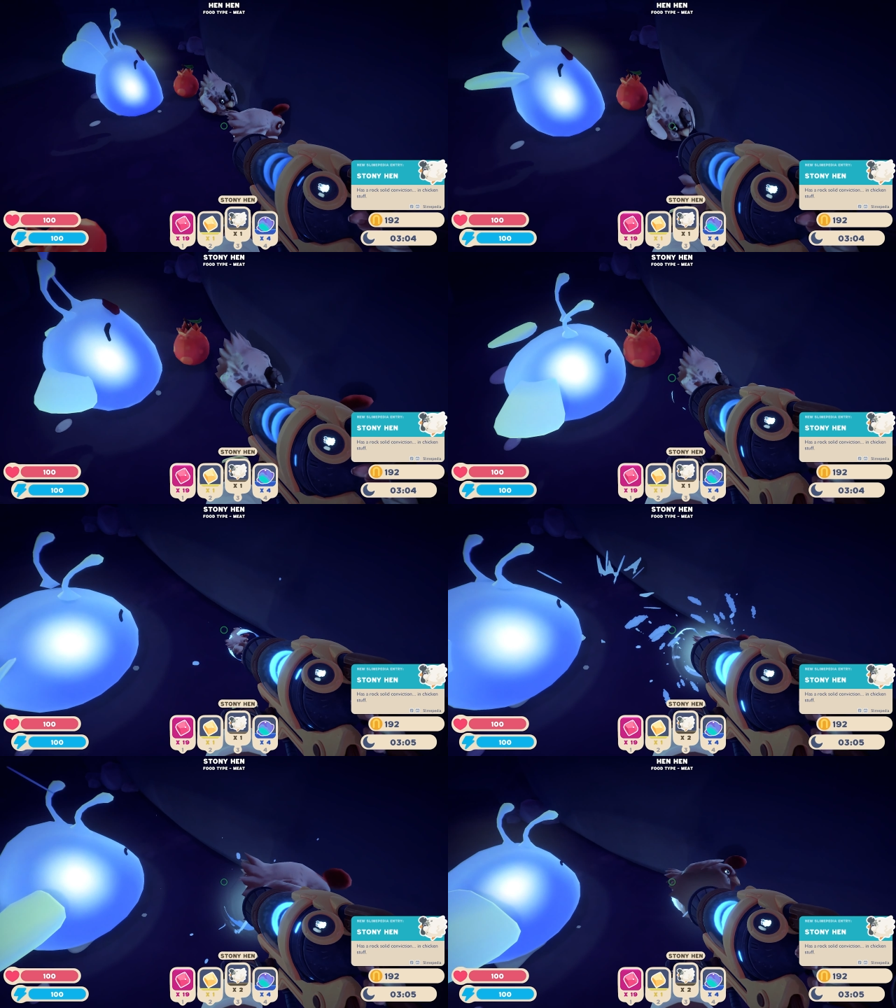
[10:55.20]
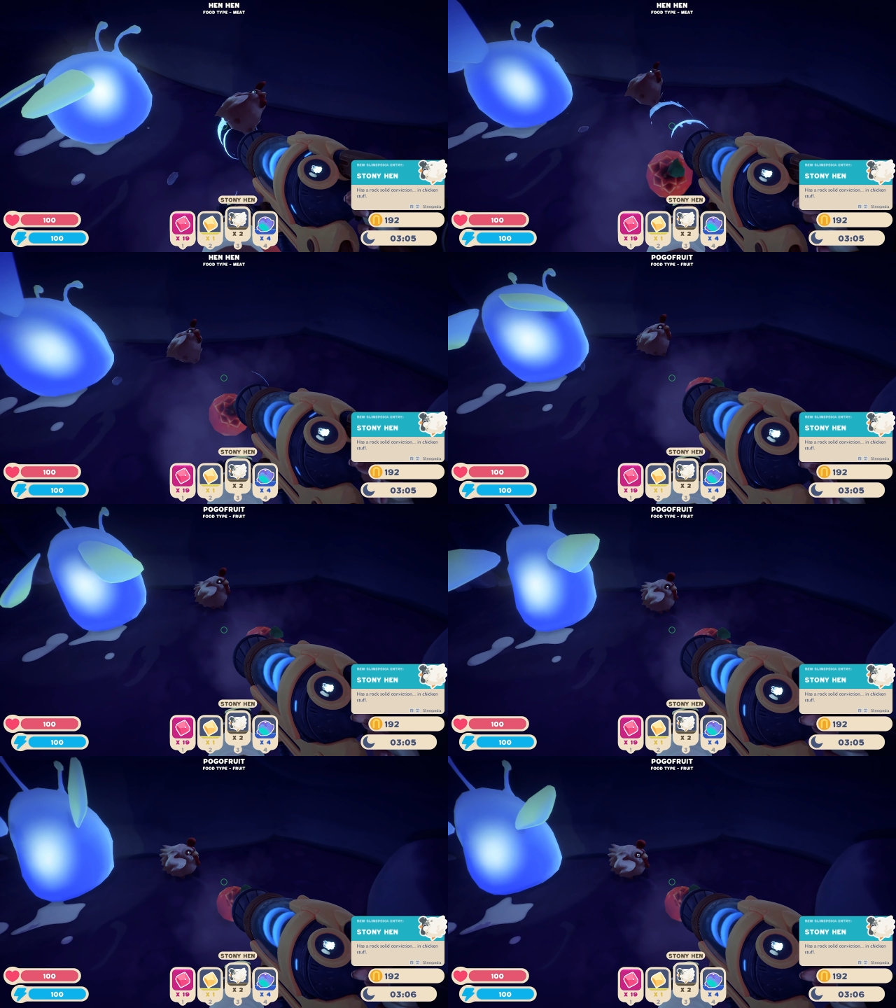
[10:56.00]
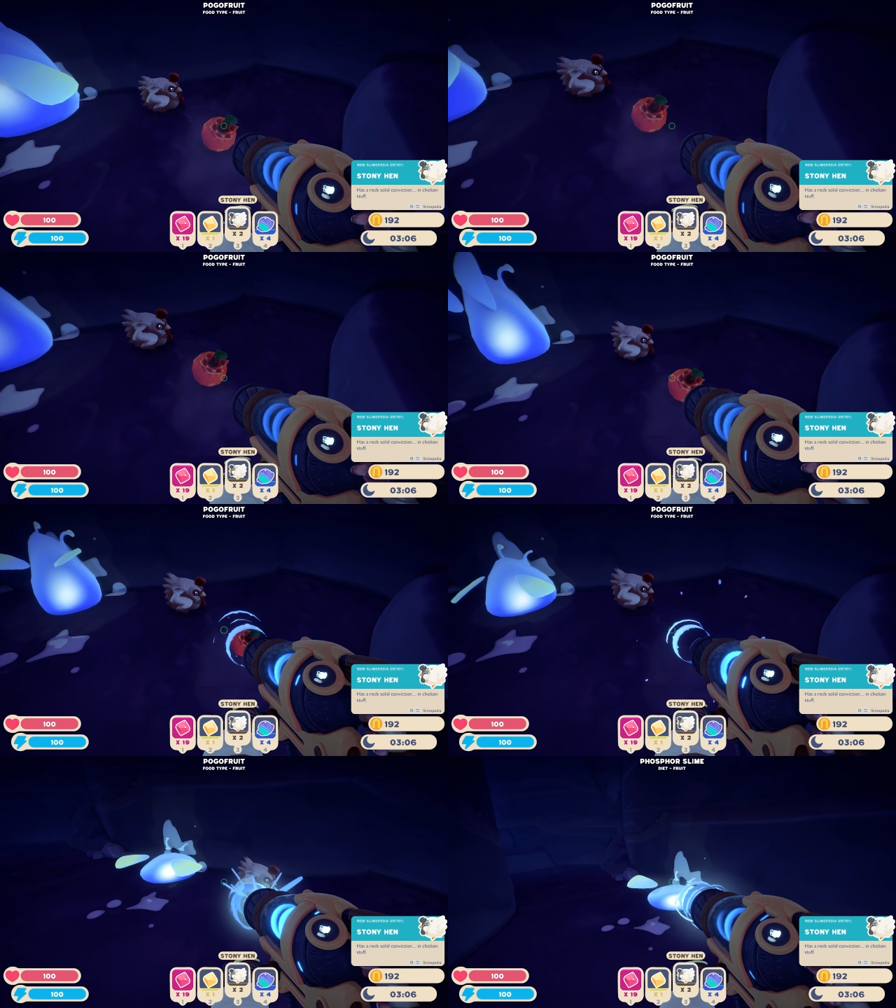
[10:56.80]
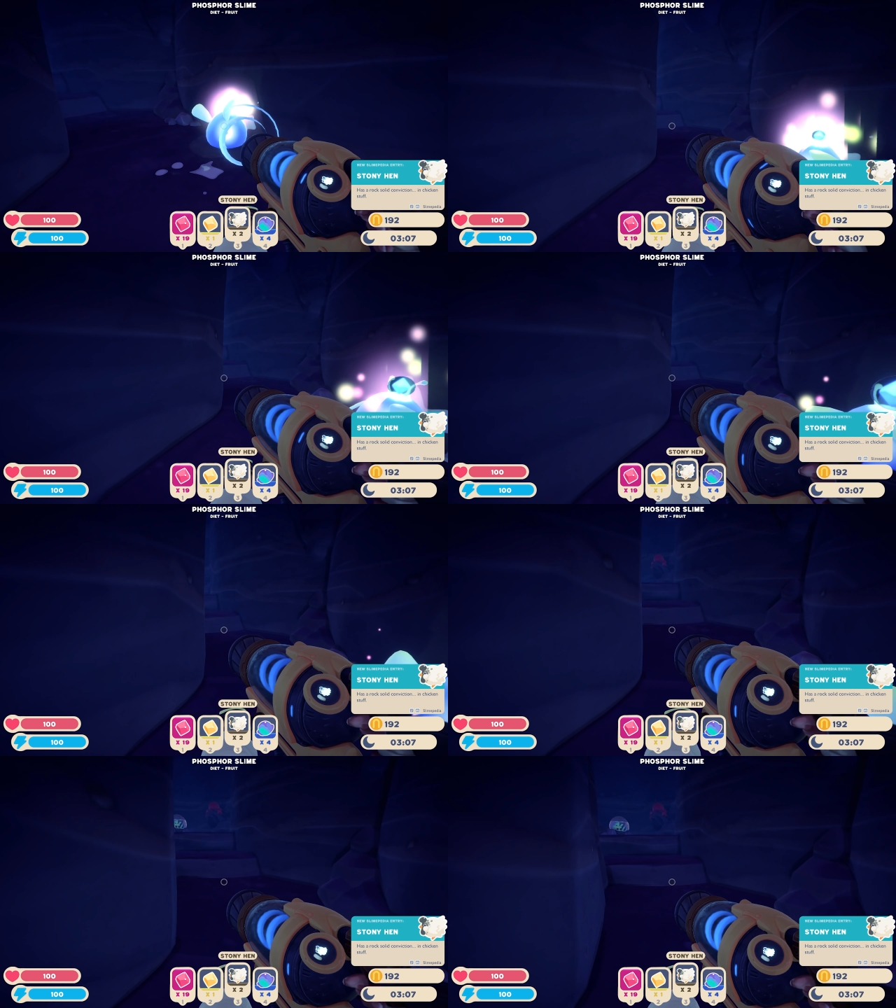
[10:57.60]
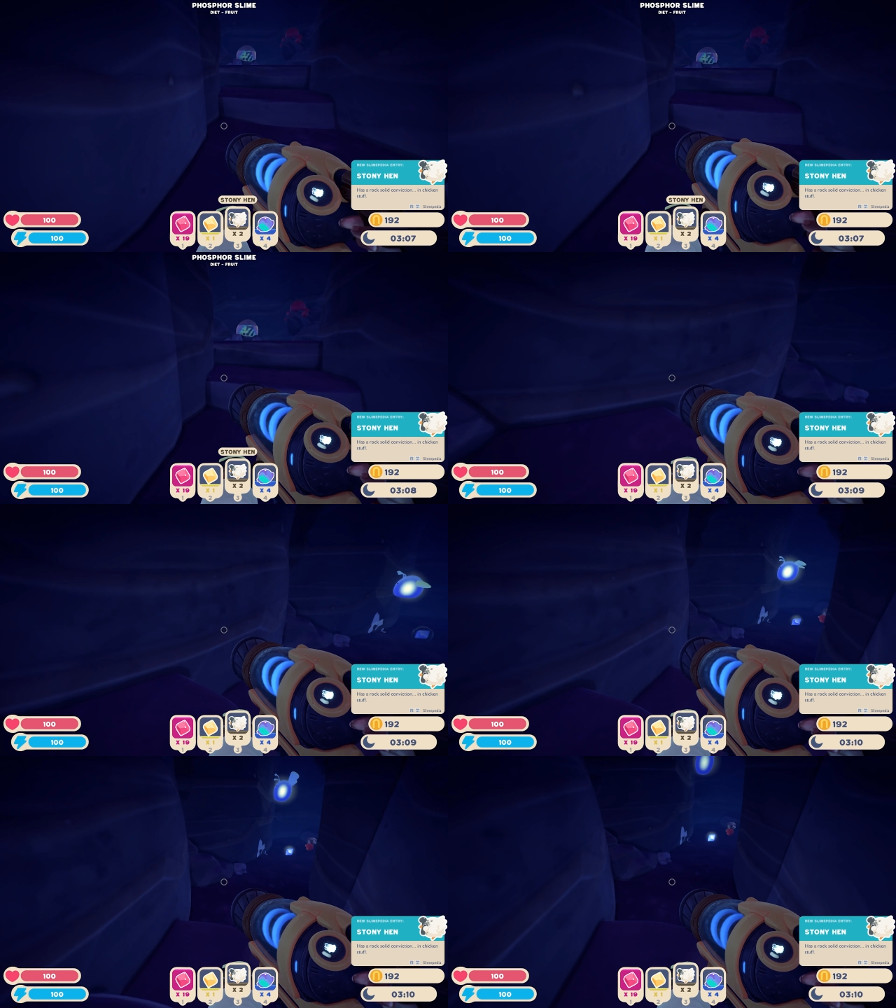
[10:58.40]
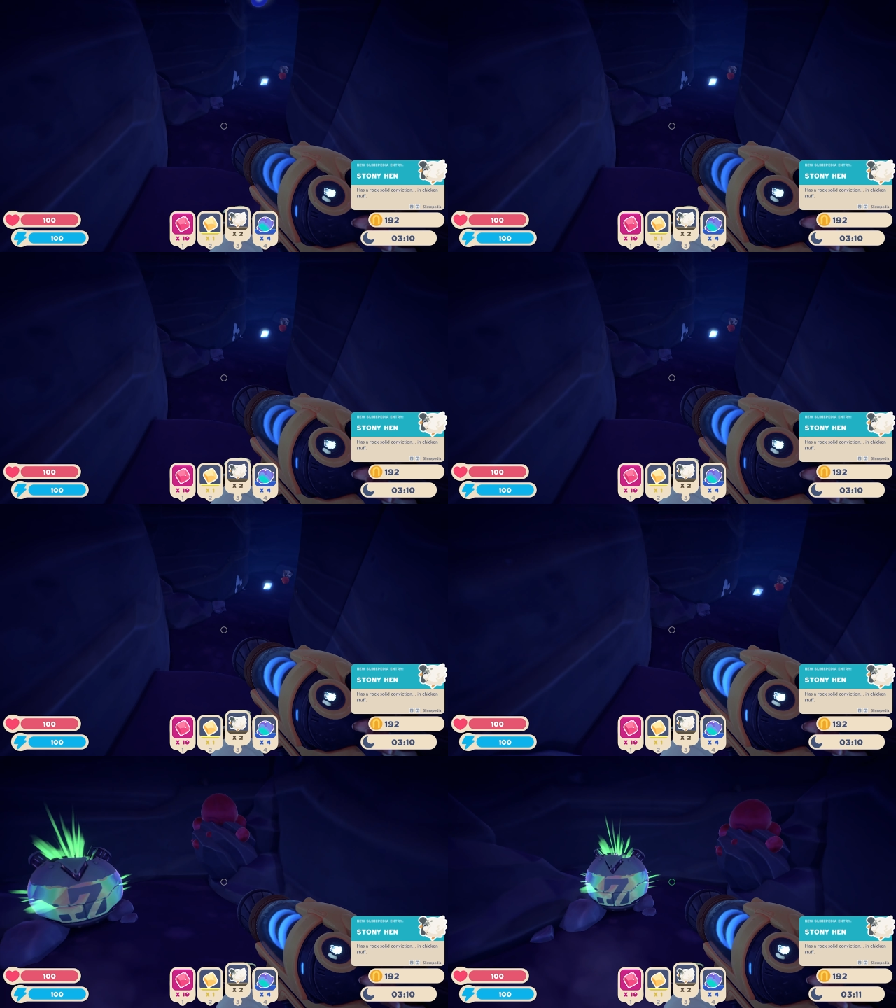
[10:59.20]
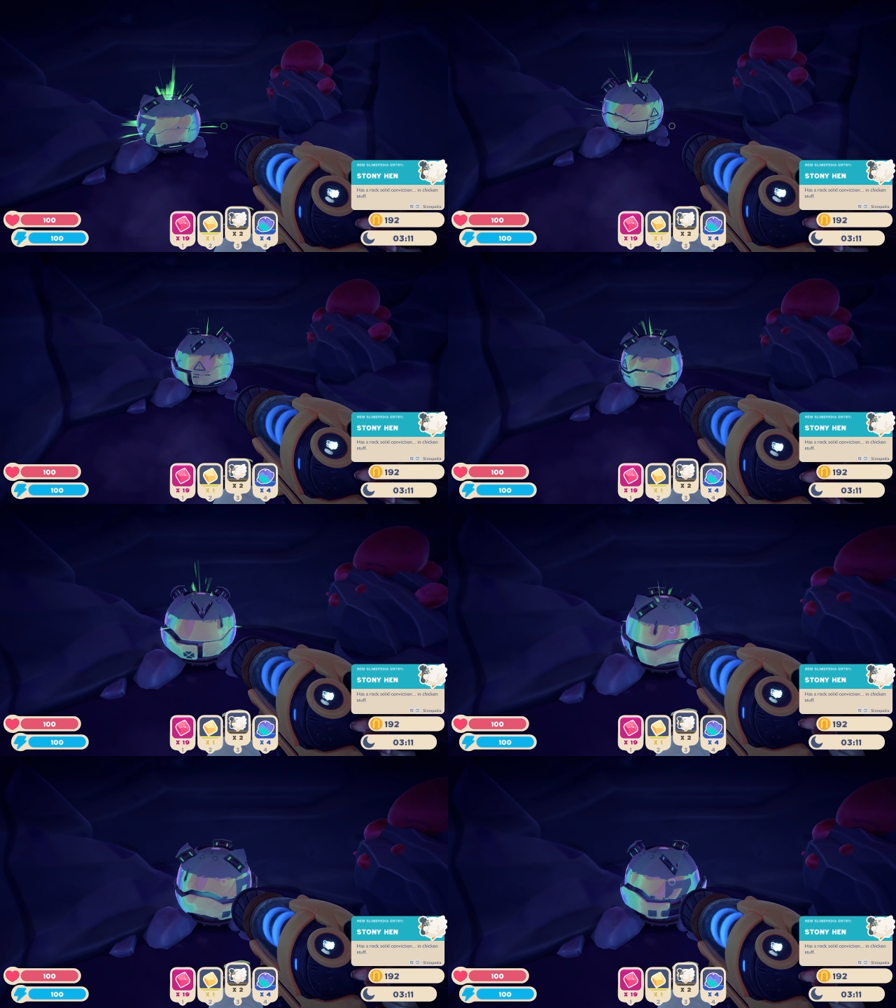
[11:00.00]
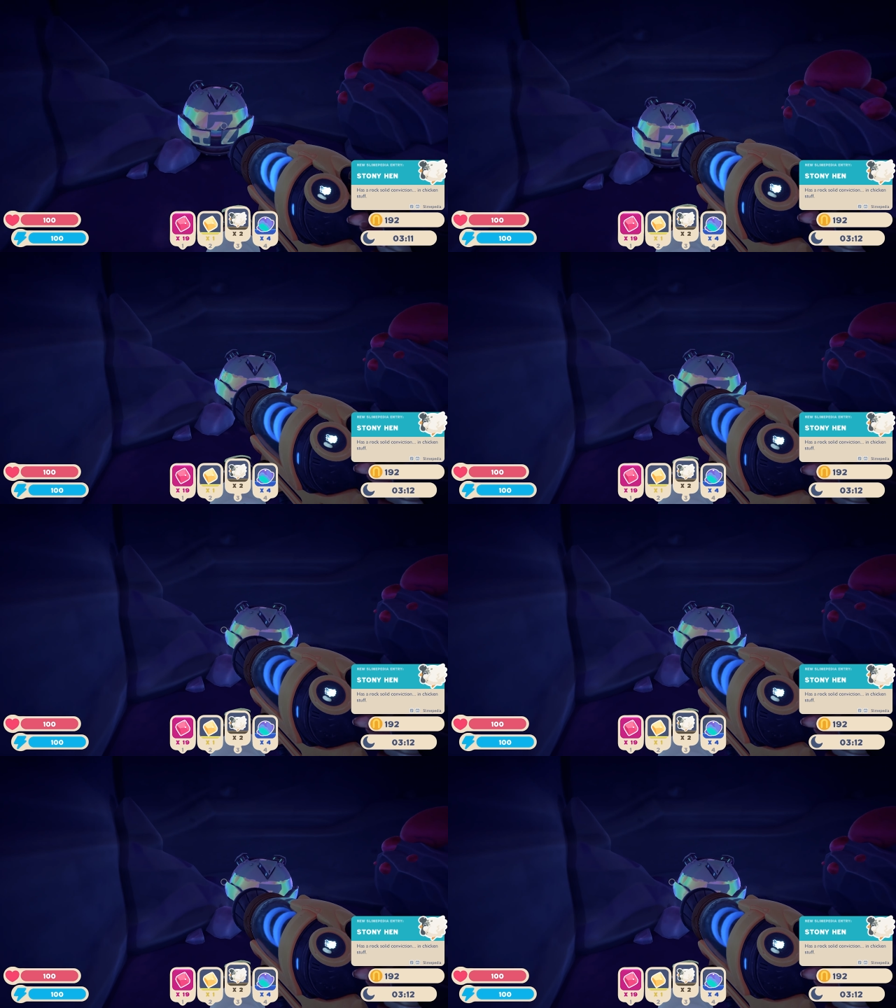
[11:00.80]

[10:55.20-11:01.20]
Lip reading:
[unreadable: no face in view]